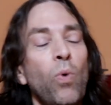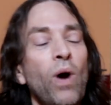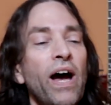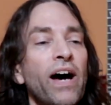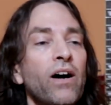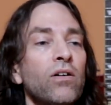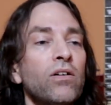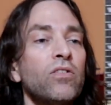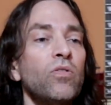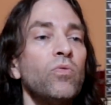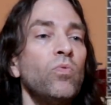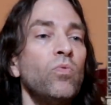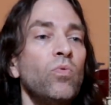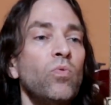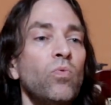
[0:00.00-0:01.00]

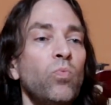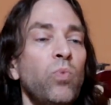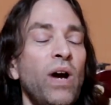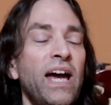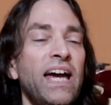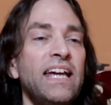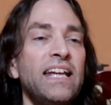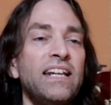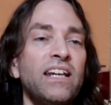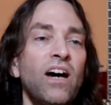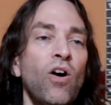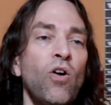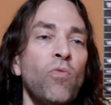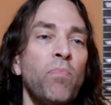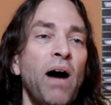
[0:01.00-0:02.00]
Well,
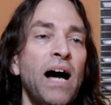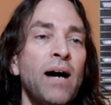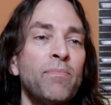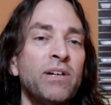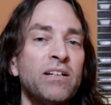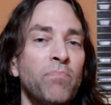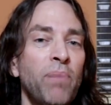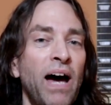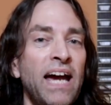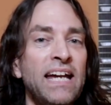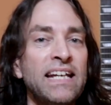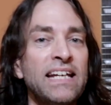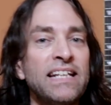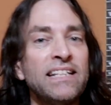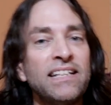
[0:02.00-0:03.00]
when Obama and
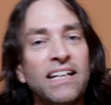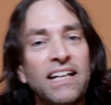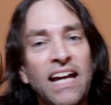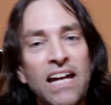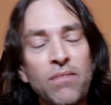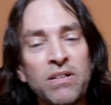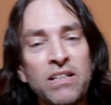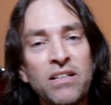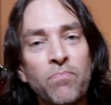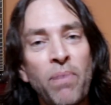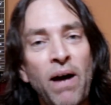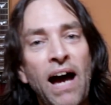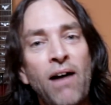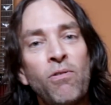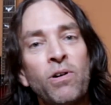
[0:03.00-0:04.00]
Biden came into
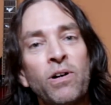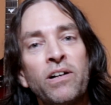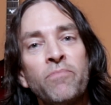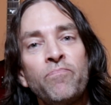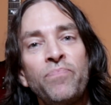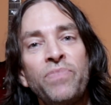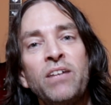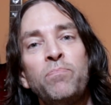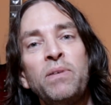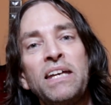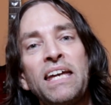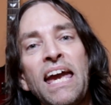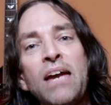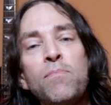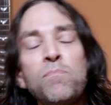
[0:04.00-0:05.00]
power, it
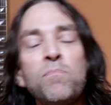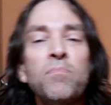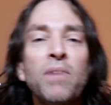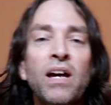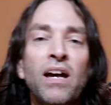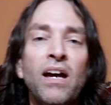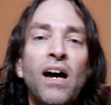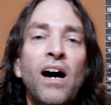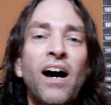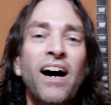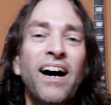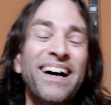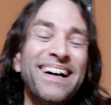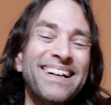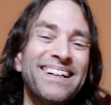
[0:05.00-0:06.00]
became
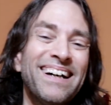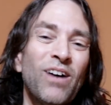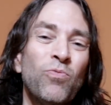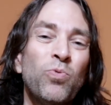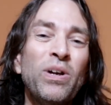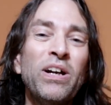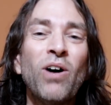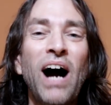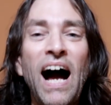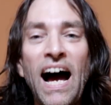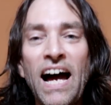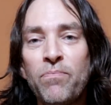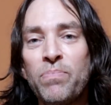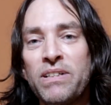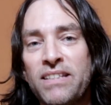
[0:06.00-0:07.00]
a real
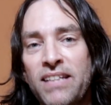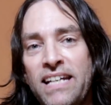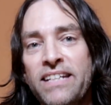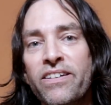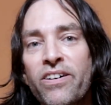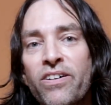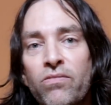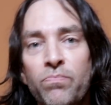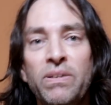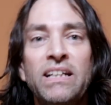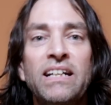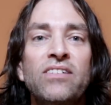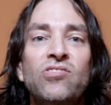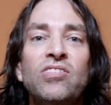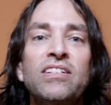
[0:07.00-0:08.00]
hot potato
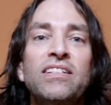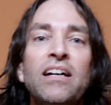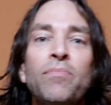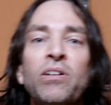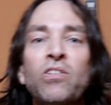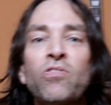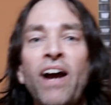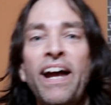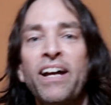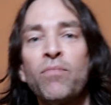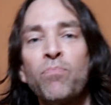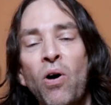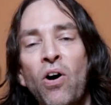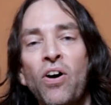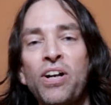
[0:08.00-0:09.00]
because the
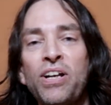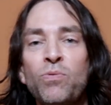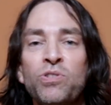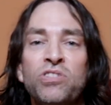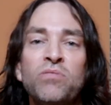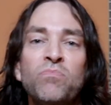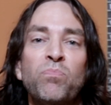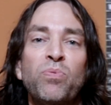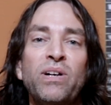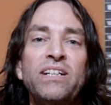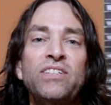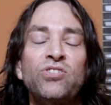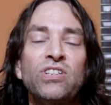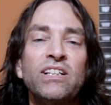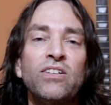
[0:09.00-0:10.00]
Democratic Party was
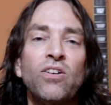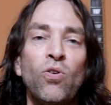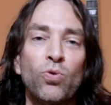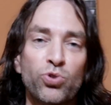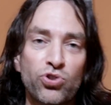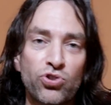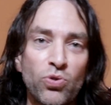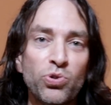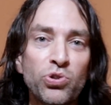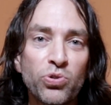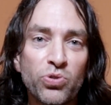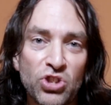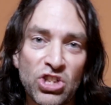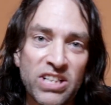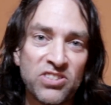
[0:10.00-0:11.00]
embracing the whole
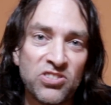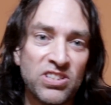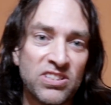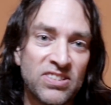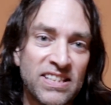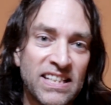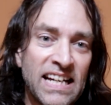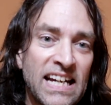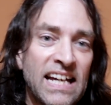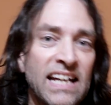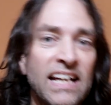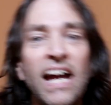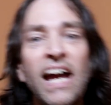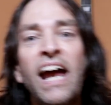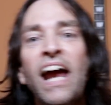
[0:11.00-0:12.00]
social justice
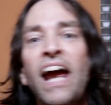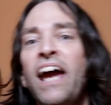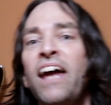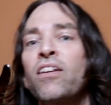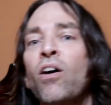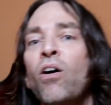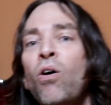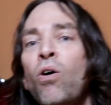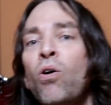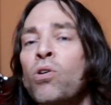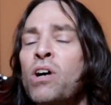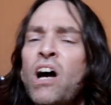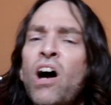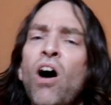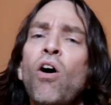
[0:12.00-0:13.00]
thing and the
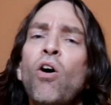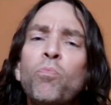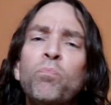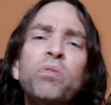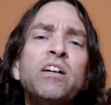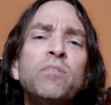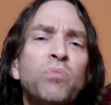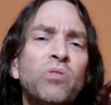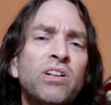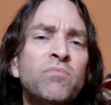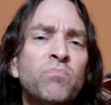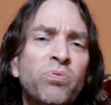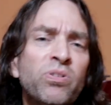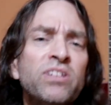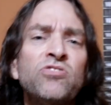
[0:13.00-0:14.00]
whole, oh, people
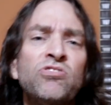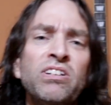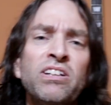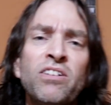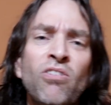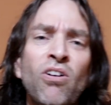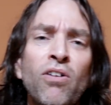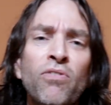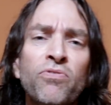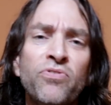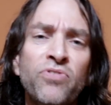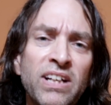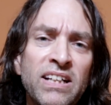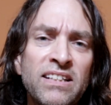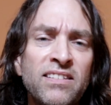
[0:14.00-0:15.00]
in prison are all
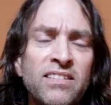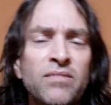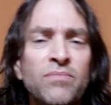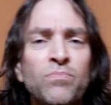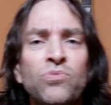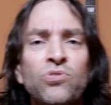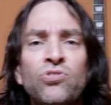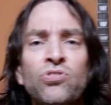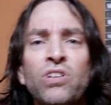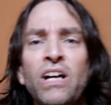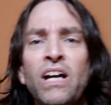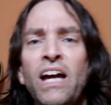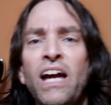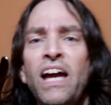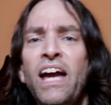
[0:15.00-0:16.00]
victims
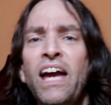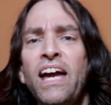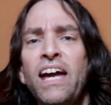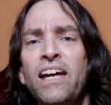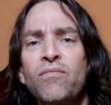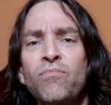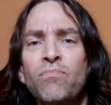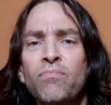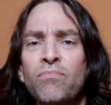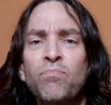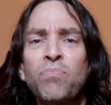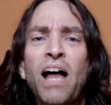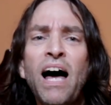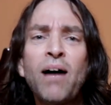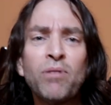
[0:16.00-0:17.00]
and
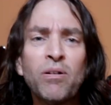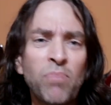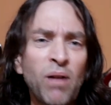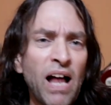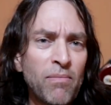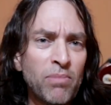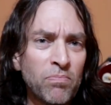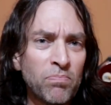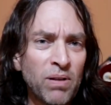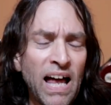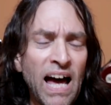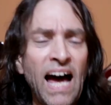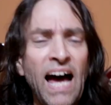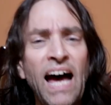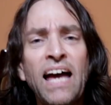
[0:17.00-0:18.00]
blah, blah, blah, blah,
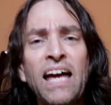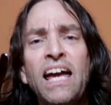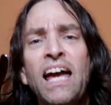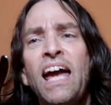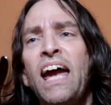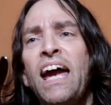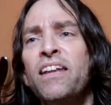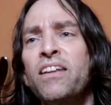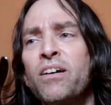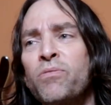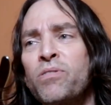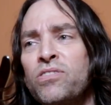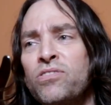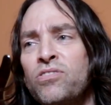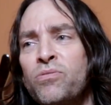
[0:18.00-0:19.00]
blah. And
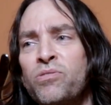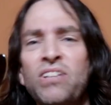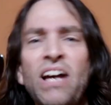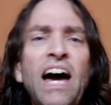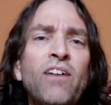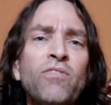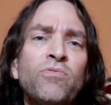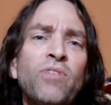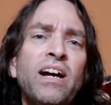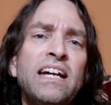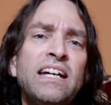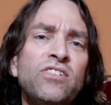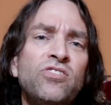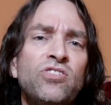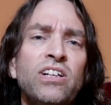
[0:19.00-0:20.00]
there was
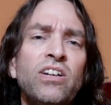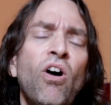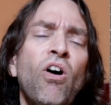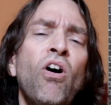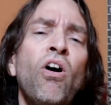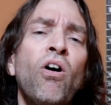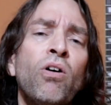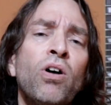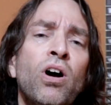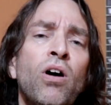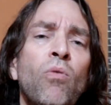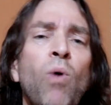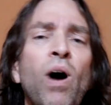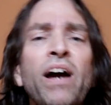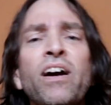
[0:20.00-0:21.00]
outrage that, oh,
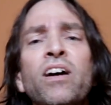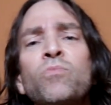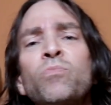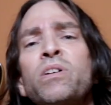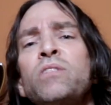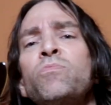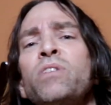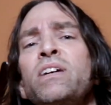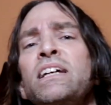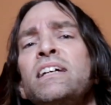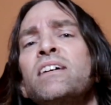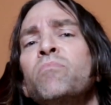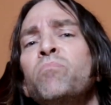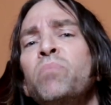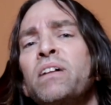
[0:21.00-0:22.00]
why aren't we
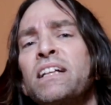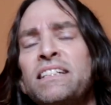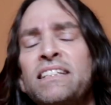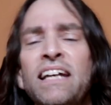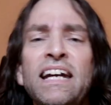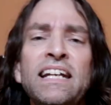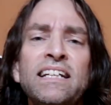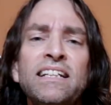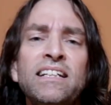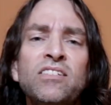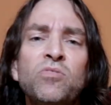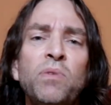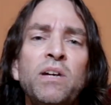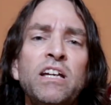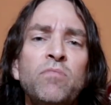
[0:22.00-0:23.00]
rehabilitating
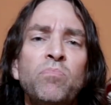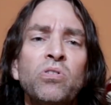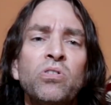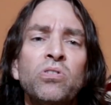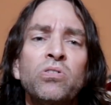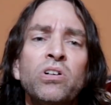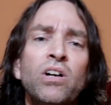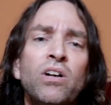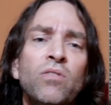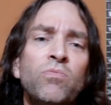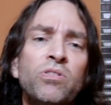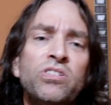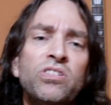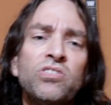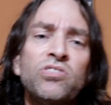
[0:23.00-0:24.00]
these people?
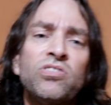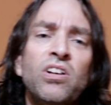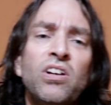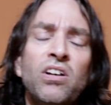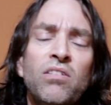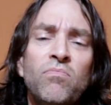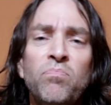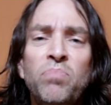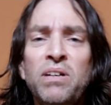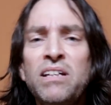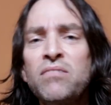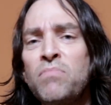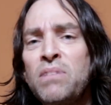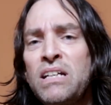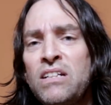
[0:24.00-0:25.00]
We're just
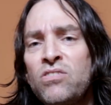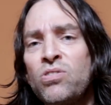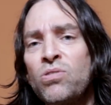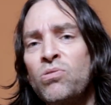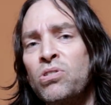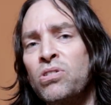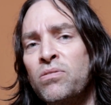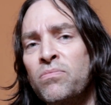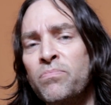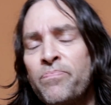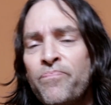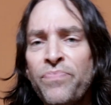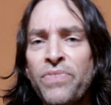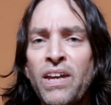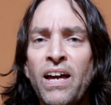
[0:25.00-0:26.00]
being mean to them.
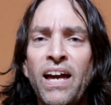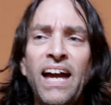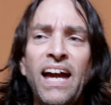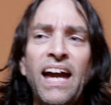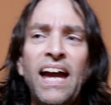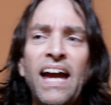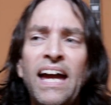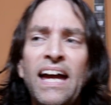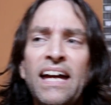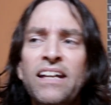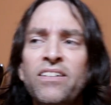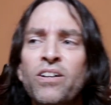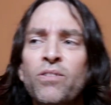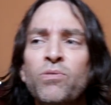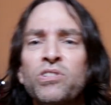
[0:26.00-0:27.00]

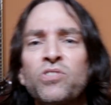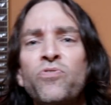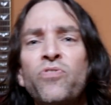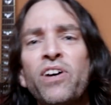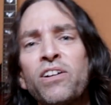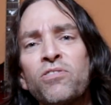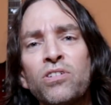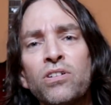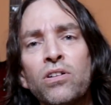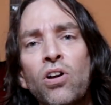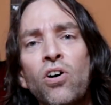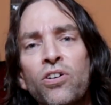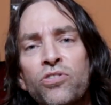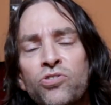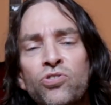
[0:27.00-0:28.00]
And there was federal
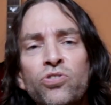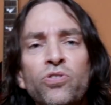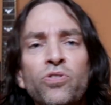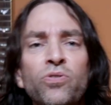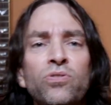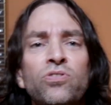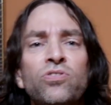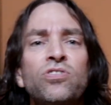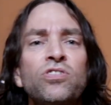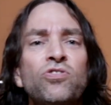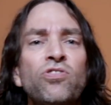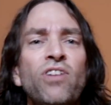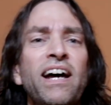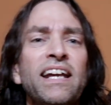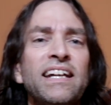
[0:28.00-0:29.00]
lawsuits to
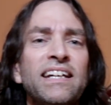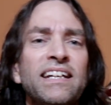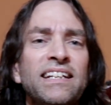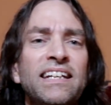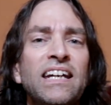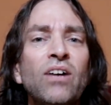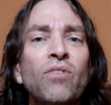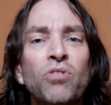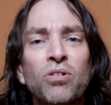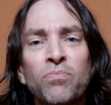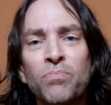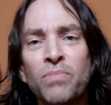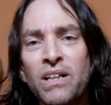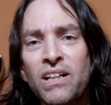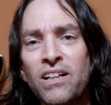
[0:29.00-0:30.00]
try to give
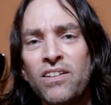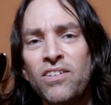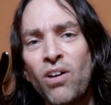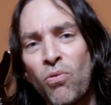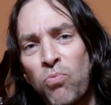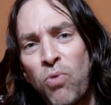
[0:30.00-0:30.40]
them the